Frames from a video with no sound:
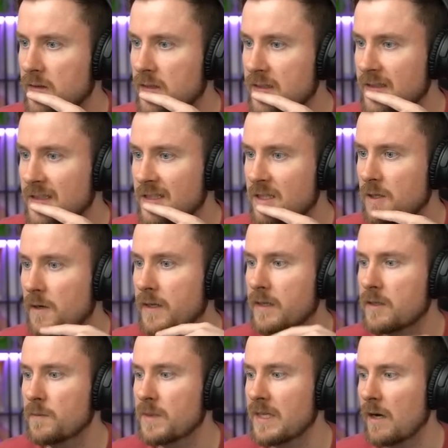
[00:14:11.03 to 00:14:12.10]
This is turning
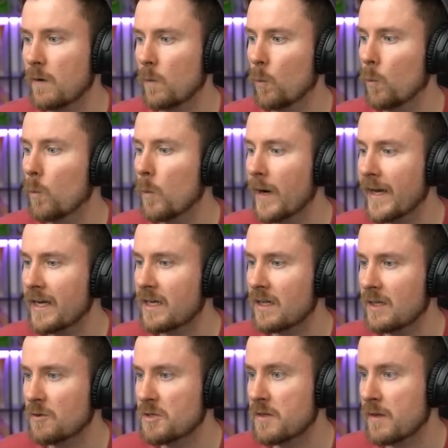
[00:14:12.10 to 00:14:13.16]
to be out way
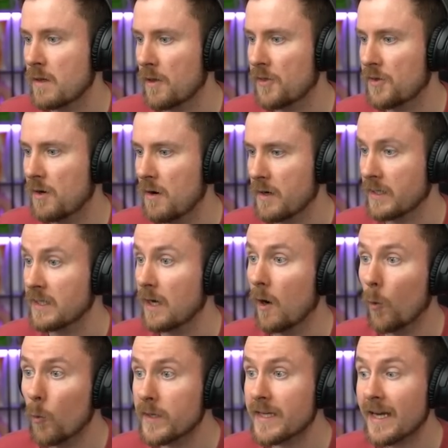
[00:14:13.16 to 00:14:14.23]
closer than I thought. He
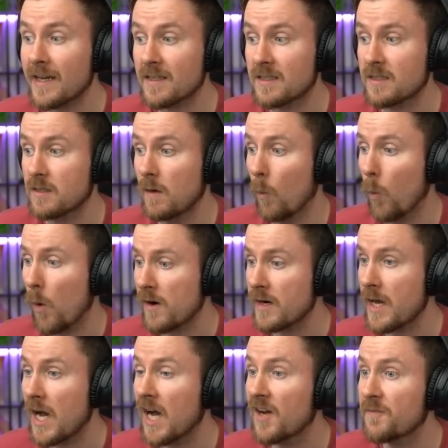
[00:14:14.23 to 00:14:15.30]
only has one
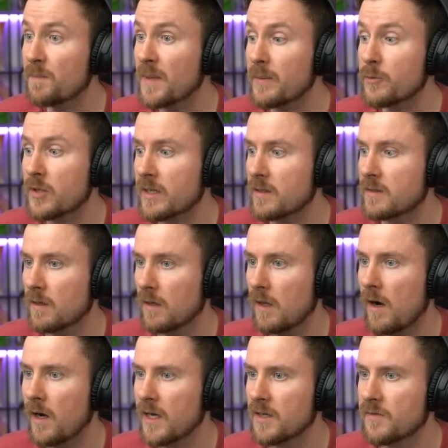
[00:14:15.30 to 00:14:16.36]
and a half Baby Dragons
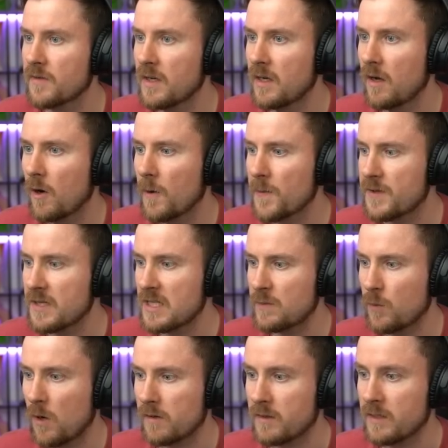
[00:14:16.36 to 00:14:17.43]
alive on this
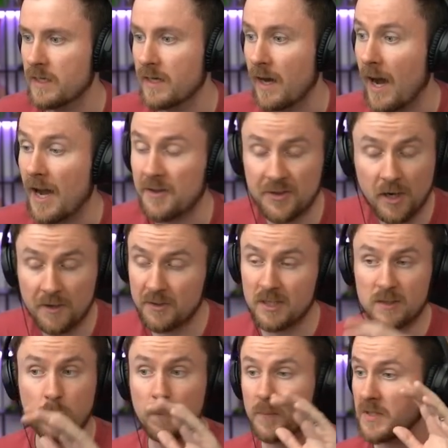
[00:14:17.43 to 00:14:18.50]
one. I thought
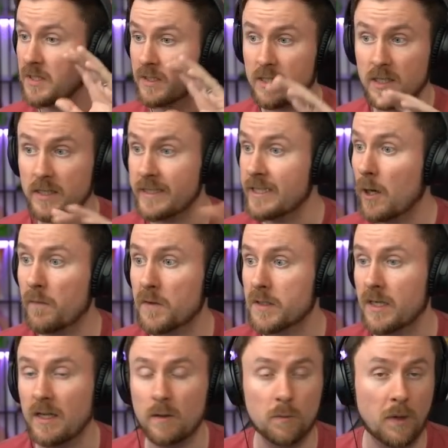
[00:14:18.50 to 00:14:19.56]
this would be a clean
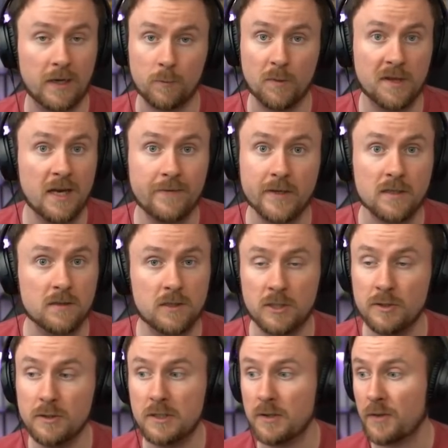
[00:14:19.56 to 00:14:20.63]
overkill. Like with having
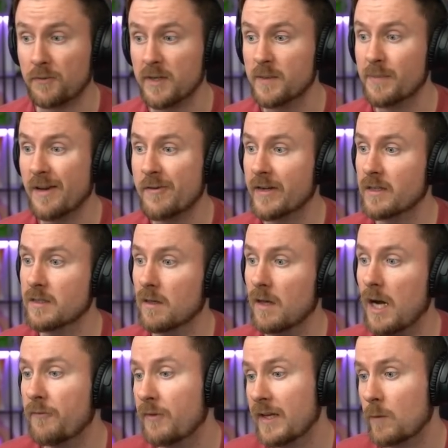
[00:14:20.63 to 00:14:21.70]
two to three Baby Dragons
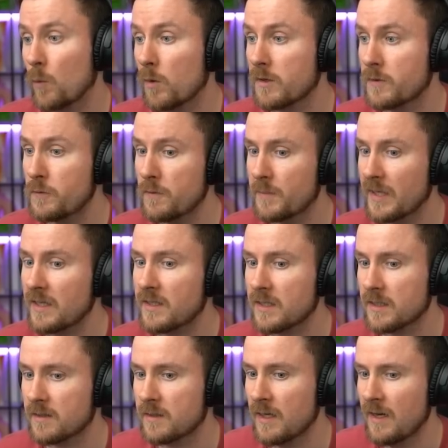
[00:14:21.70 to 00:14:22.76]
alive. Like one or two
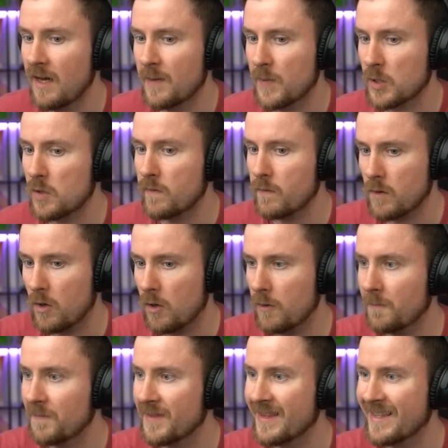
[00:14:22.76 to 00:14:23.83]
abilities. But
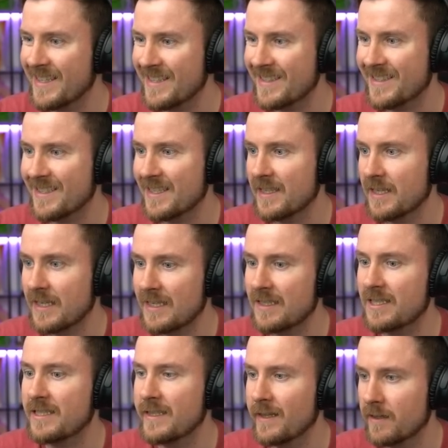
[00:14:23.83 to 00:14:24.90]
overall, this
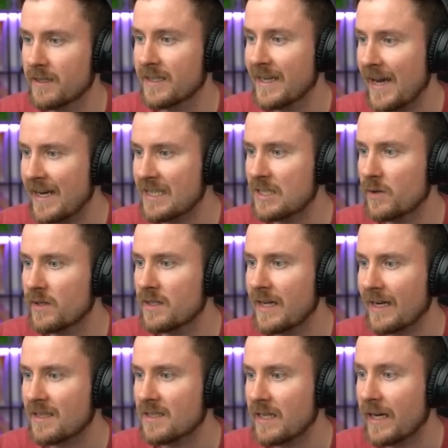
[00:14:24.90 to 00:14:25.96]
is still getting to the
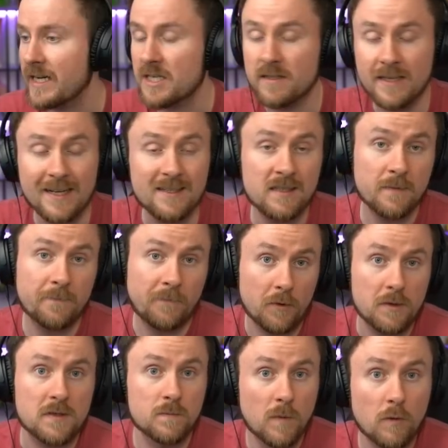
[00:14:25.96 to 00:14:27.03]
next stage, and that's the
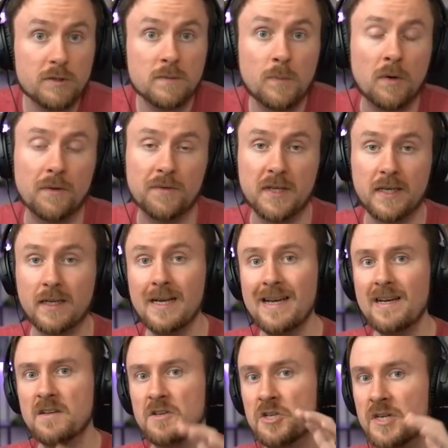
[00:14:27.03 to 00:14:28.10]
first most important thing,
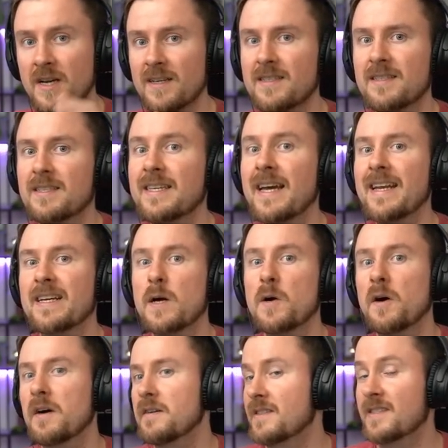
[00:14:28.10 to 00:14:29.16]
just getting
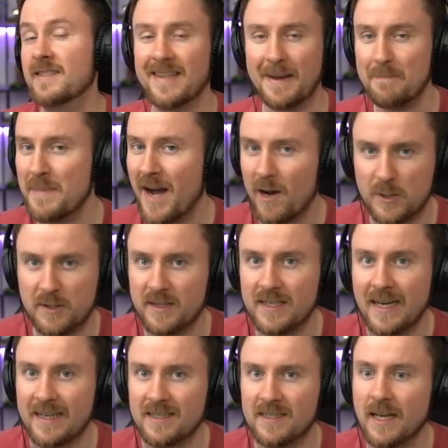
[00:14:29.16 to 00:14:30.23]
somehow to the
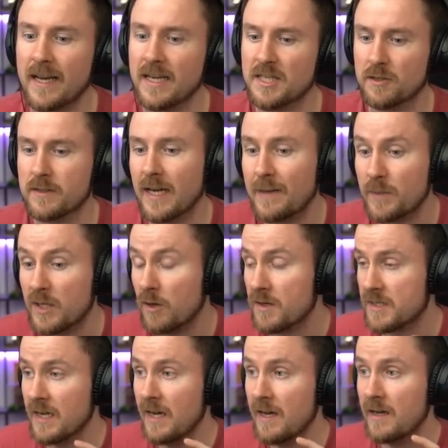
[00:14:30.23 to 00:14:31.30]
next stage, okay?
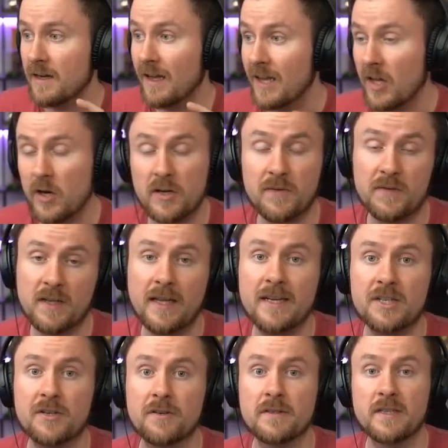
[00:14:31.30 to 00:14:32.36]
Because a lot of
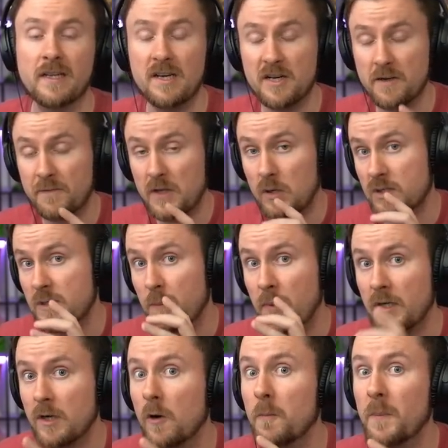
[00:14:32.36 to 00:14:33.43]
clashers, a lot of those
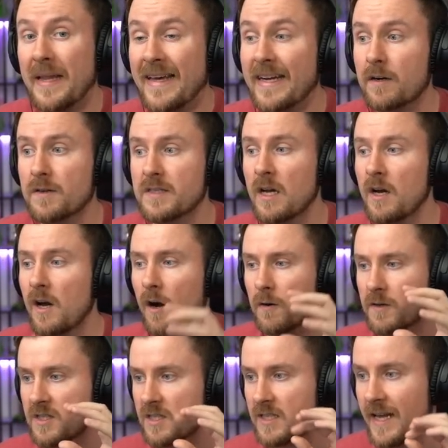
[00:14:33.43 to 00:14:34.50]
pro players
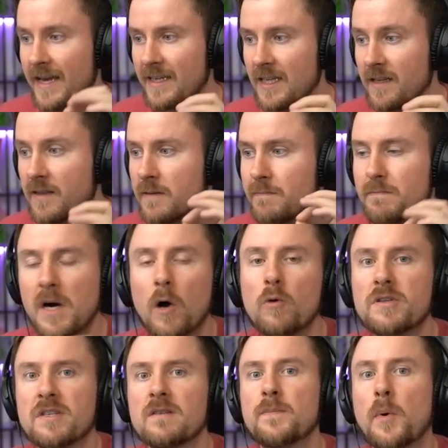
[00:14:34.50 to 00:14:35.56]
are stacking the
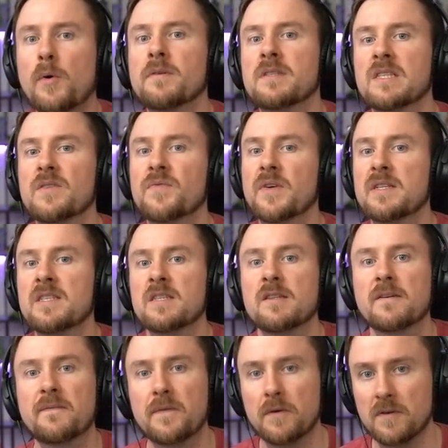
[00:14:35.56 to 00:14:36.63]
most important defenses in
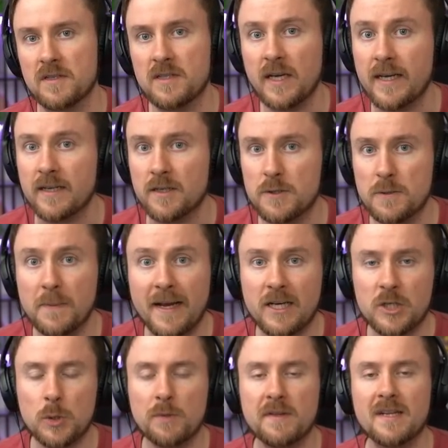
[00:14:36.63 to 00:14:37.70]
the first stage to make
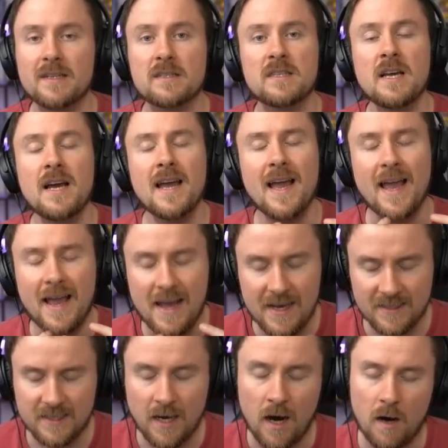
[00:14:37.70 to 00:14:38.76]
sure that it's
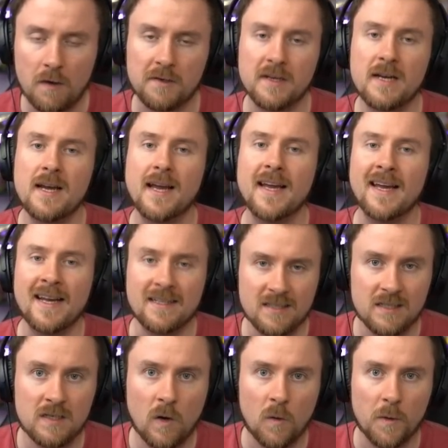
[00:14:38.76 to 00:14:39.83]
as hard, as
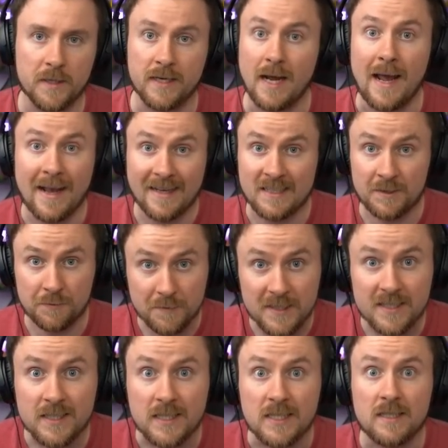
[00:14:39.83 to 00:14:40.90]
annoying, as
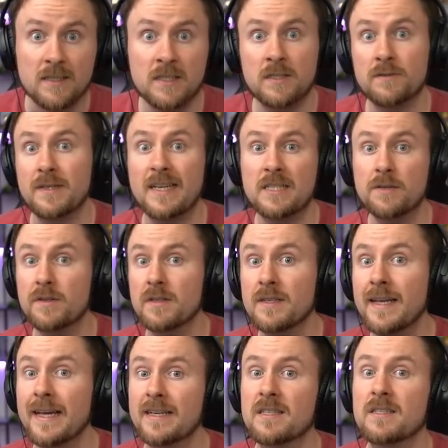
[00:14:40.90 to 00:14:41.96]
risky to get to the
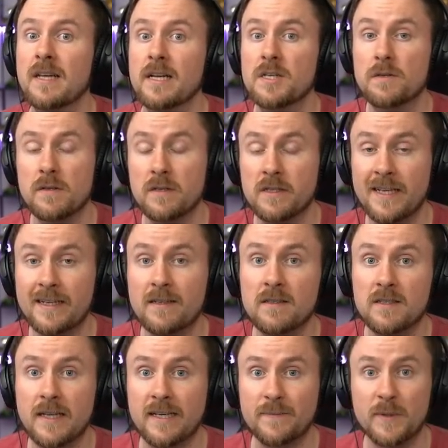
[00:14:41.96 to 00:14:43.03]
next stage, to the second
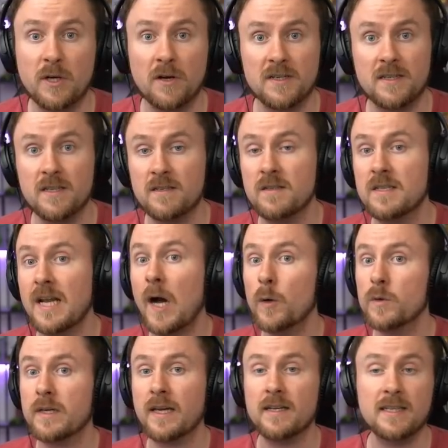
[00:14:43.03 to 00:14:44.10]
stage, because this is how
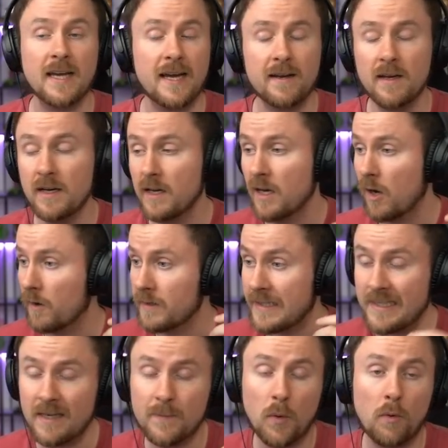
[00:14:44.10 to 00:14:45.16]
you can get on
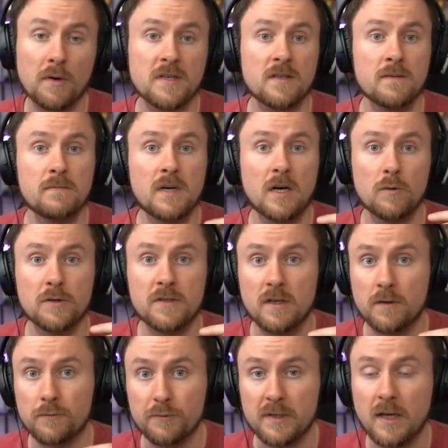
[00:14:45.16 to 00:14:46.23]
leaderboards the most
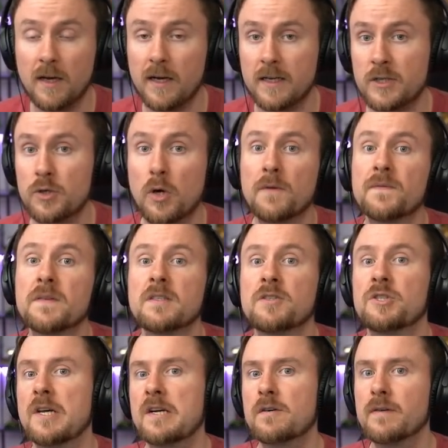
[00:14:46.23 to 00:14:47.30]
uh, trophies
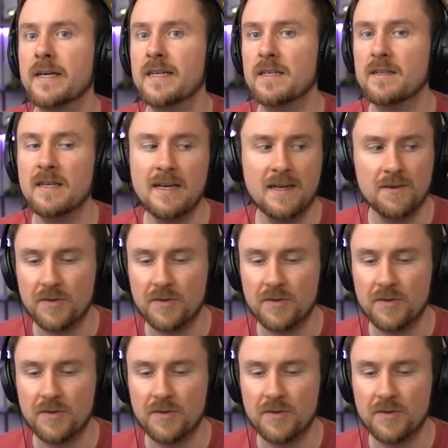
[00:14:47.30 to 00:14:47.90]
generated.